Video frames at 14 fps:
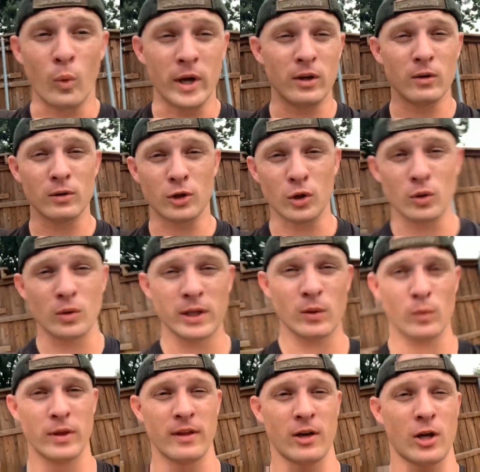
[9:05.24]
you're dealing
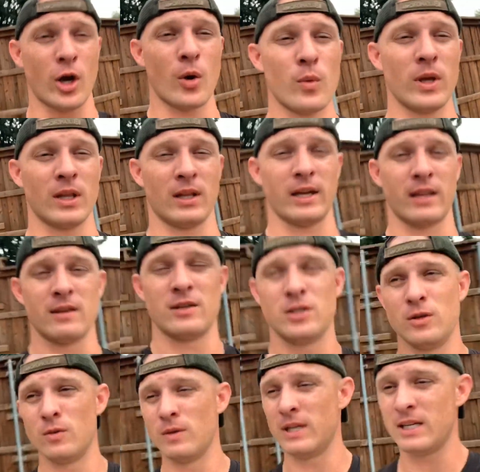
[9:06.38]
with a coating like this,
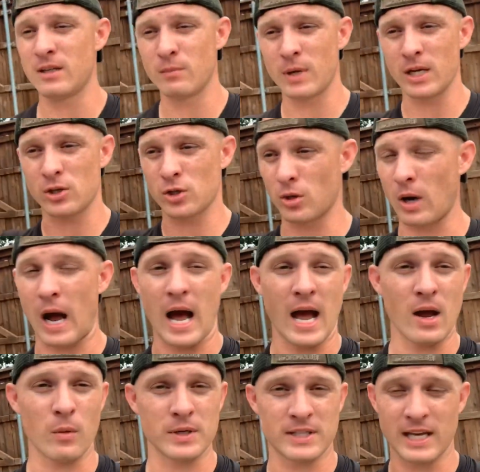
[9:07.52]
you need to make sure, I
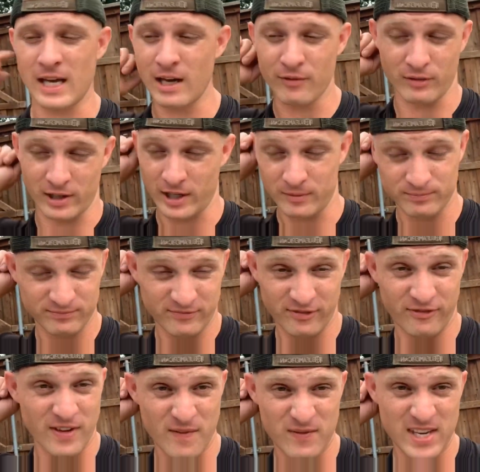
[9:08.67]
always have like
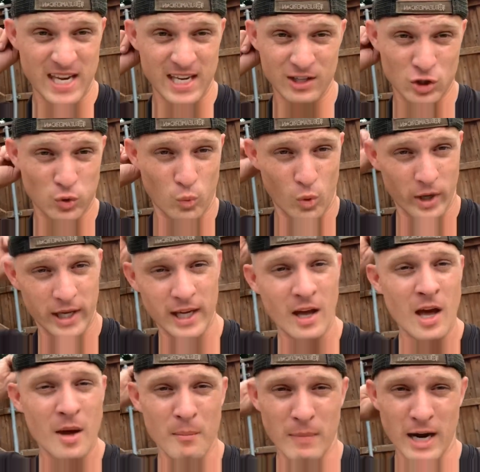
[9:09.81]
15 to 20
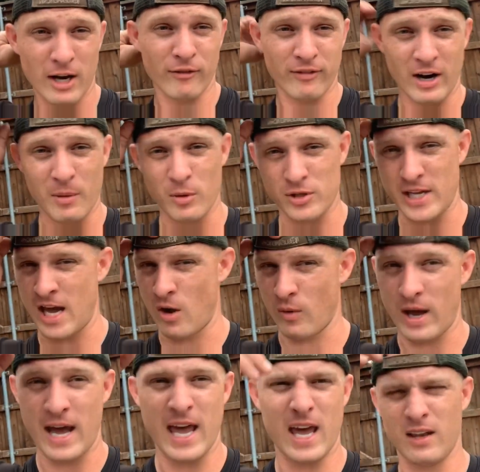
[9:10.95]
microfibers out.
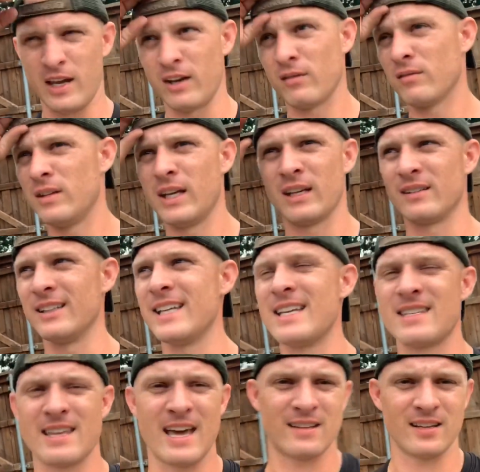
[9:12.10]
I had like at least
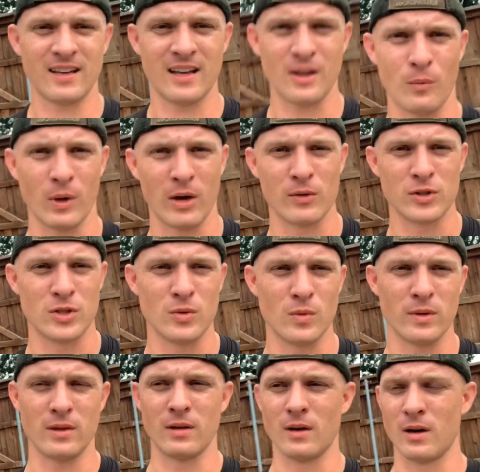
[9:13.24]
that today when I was doing the